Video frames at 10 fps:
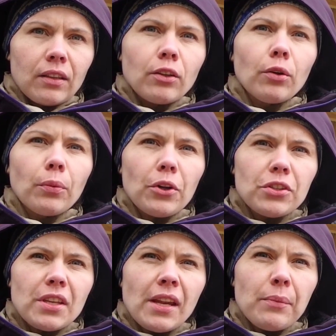Your
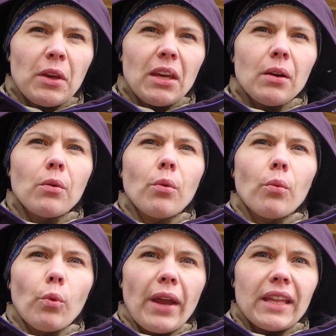worst enemy?
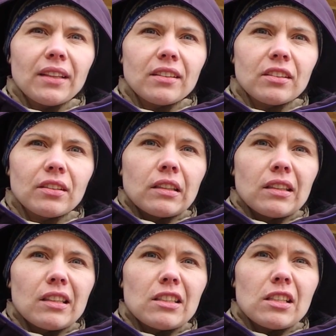Wind.
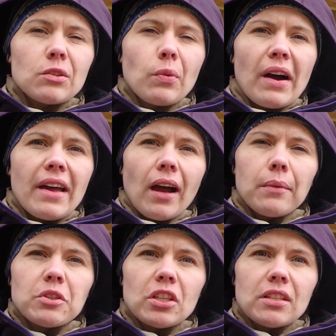This is why
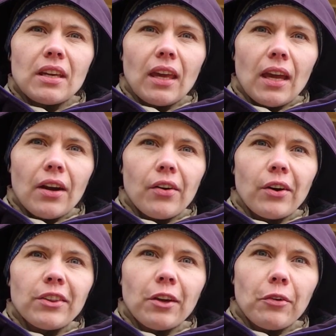I'm sitting here
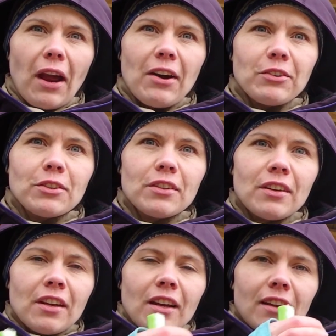on the ground,
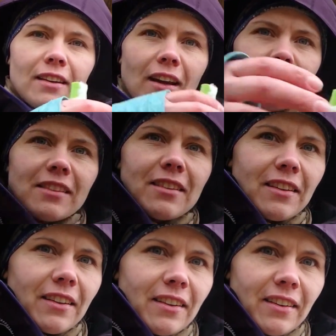not
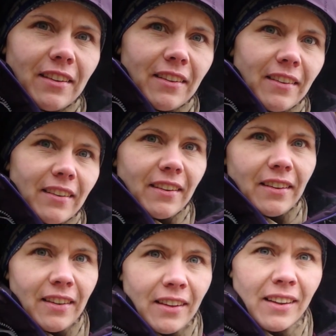
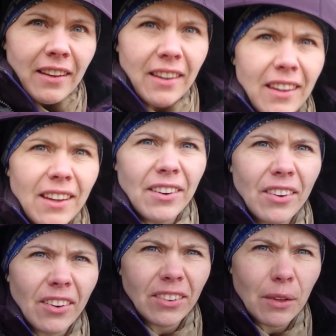here
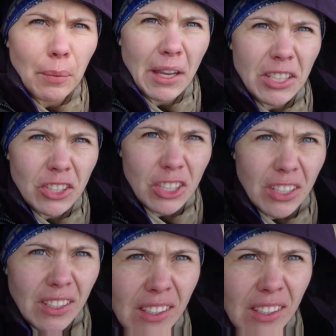on the bench,